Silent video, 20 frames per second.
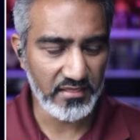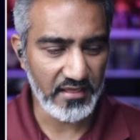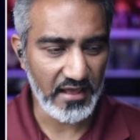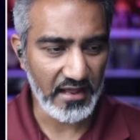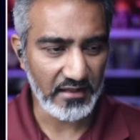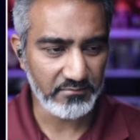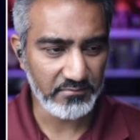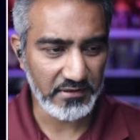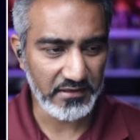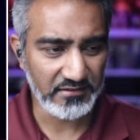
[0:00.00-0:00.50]

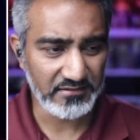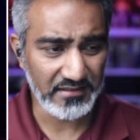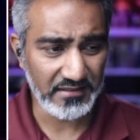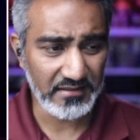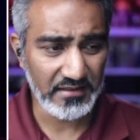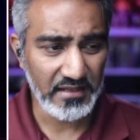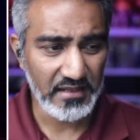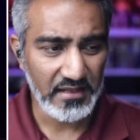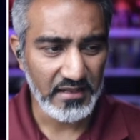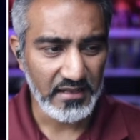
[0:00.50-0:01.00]
that piece?
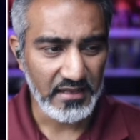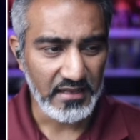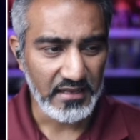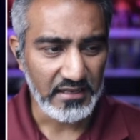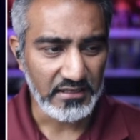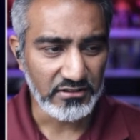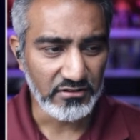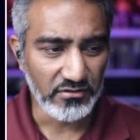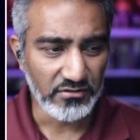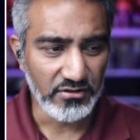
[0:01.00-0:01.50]
And
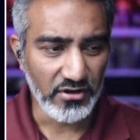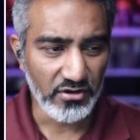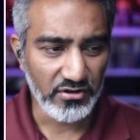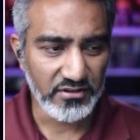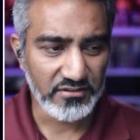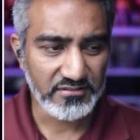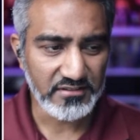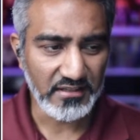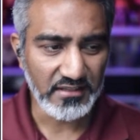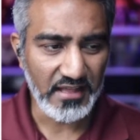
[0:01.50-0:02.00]
you'll
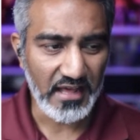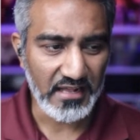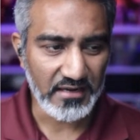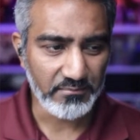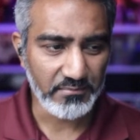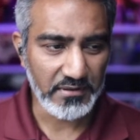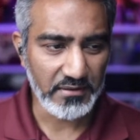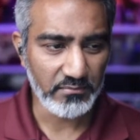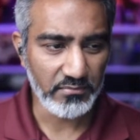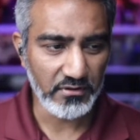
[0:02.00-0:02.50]
notice a lot
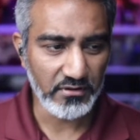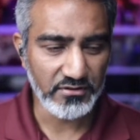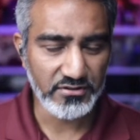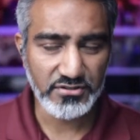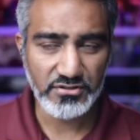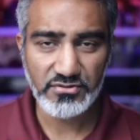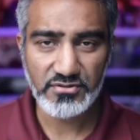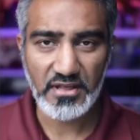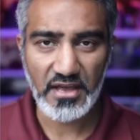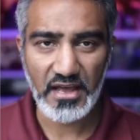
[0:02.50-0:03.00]
of people
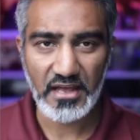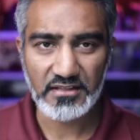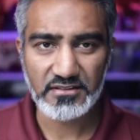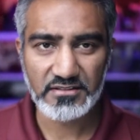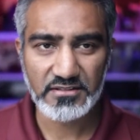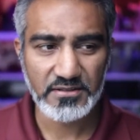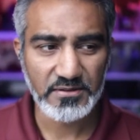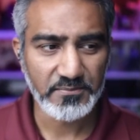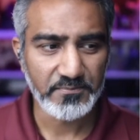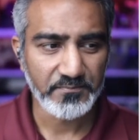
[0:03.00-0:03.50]
do
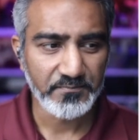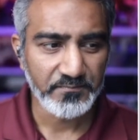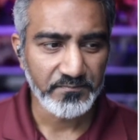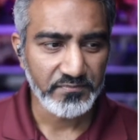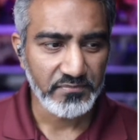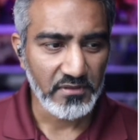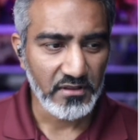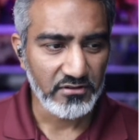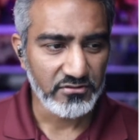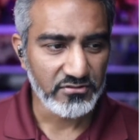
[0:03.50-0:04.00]
that.
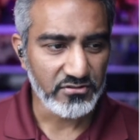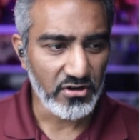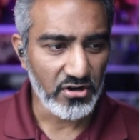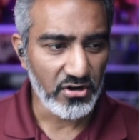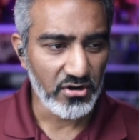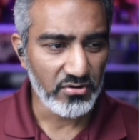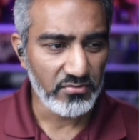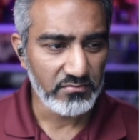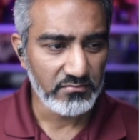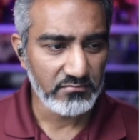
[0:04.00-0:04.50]

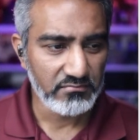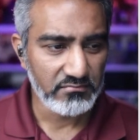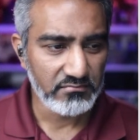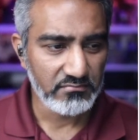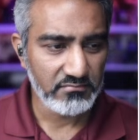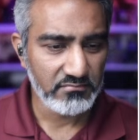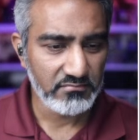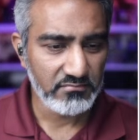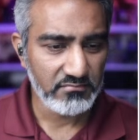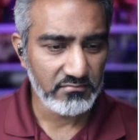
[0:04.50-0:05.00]
So
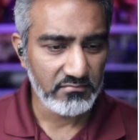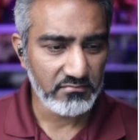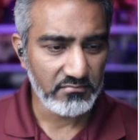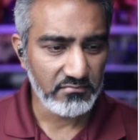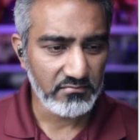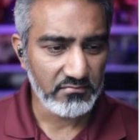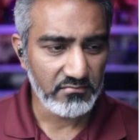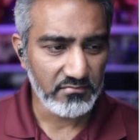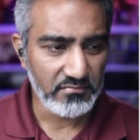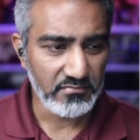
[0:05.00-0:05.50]

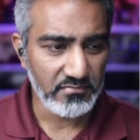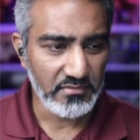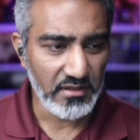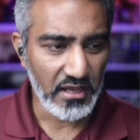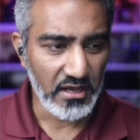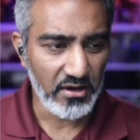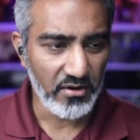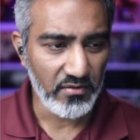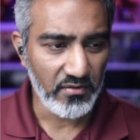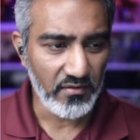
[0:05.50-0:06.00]

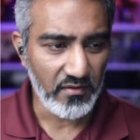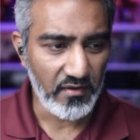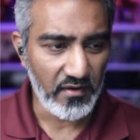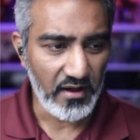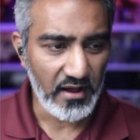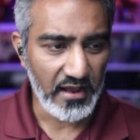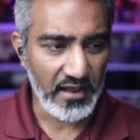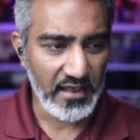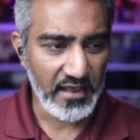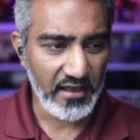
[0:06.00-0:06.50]
now
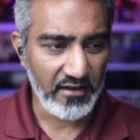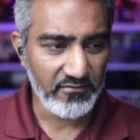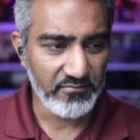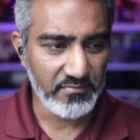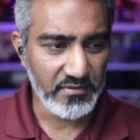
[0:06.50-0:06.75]
I have